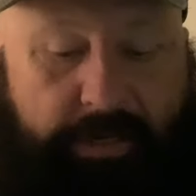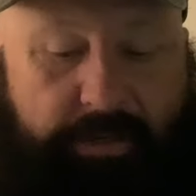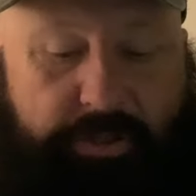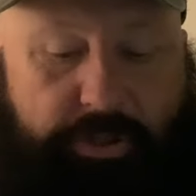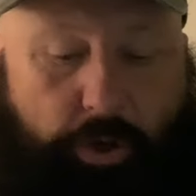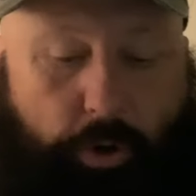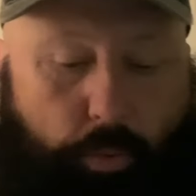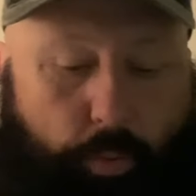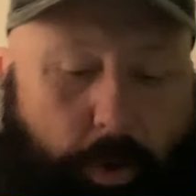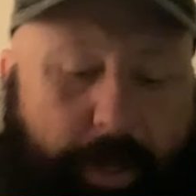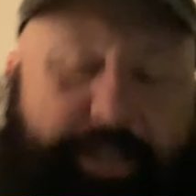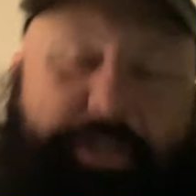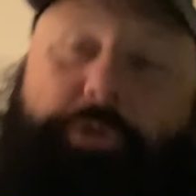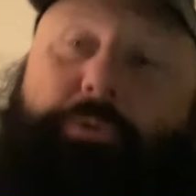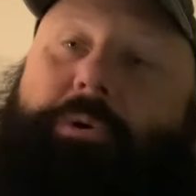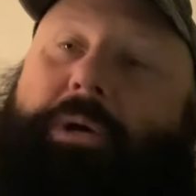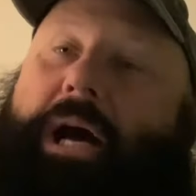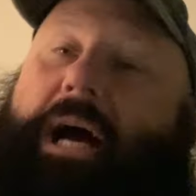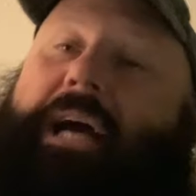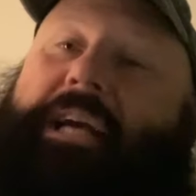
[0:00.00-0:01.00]
So what do
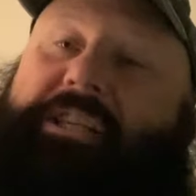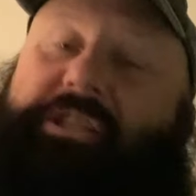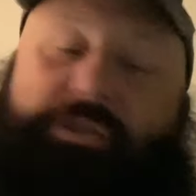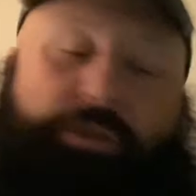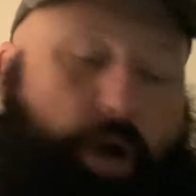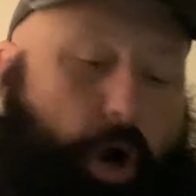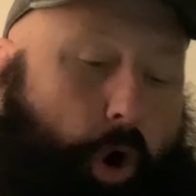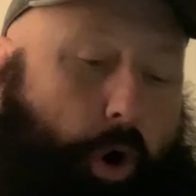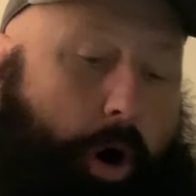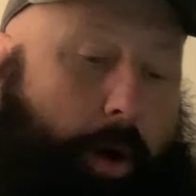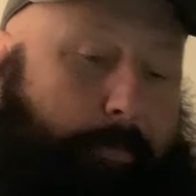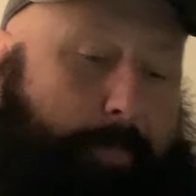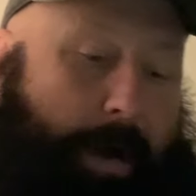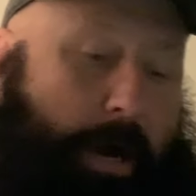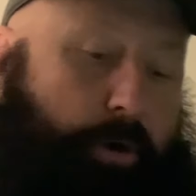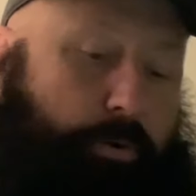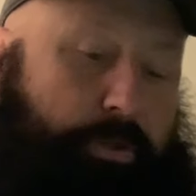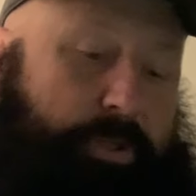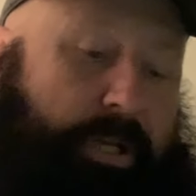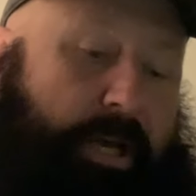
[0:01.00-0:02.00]
you guys know
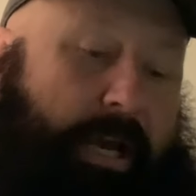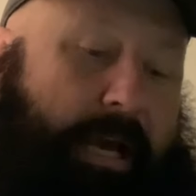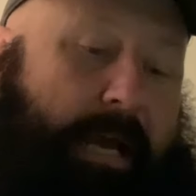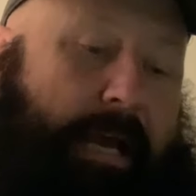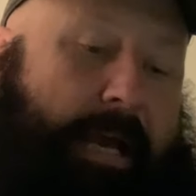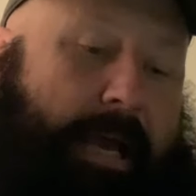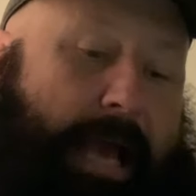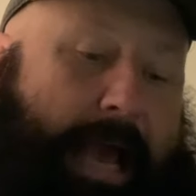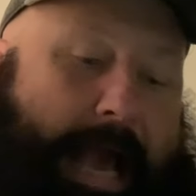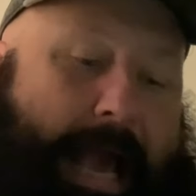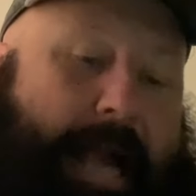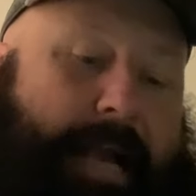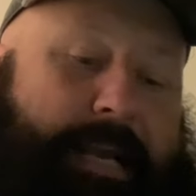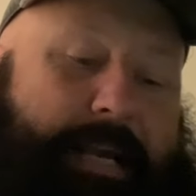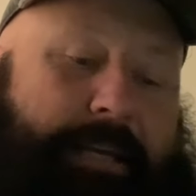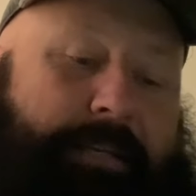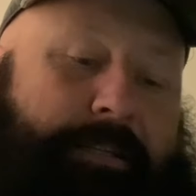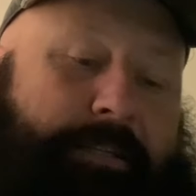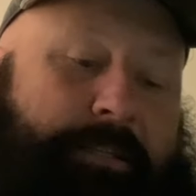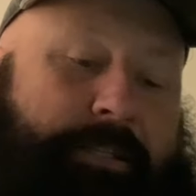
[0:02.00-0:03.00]
about
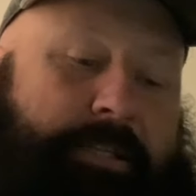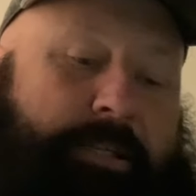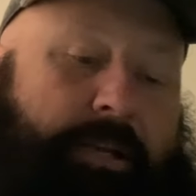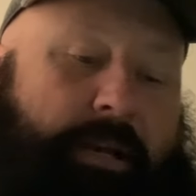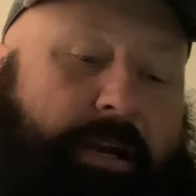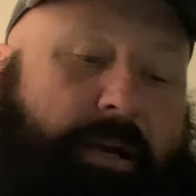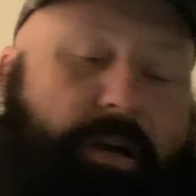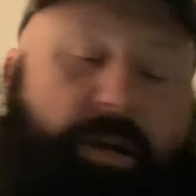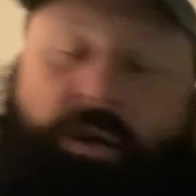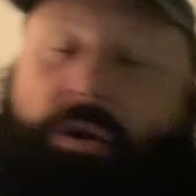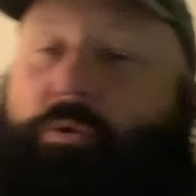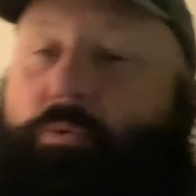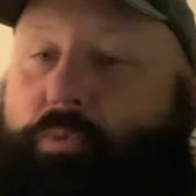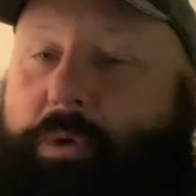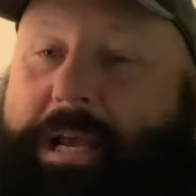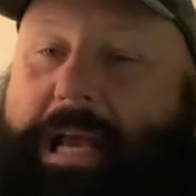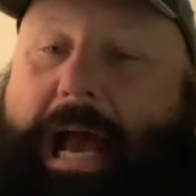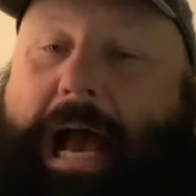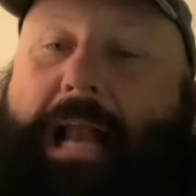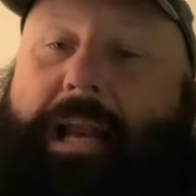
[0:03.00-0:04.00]
Atkins
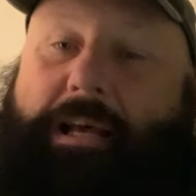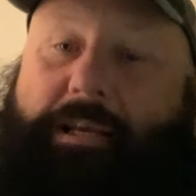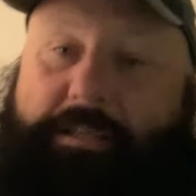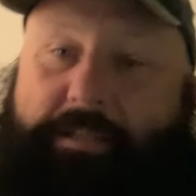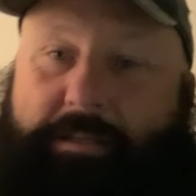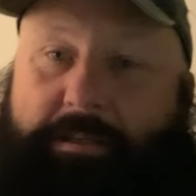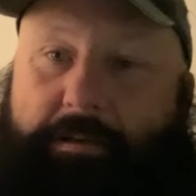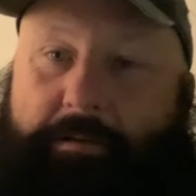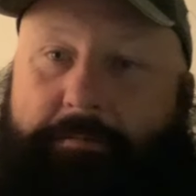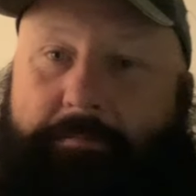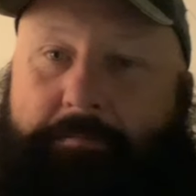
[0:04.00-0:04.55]
Realis?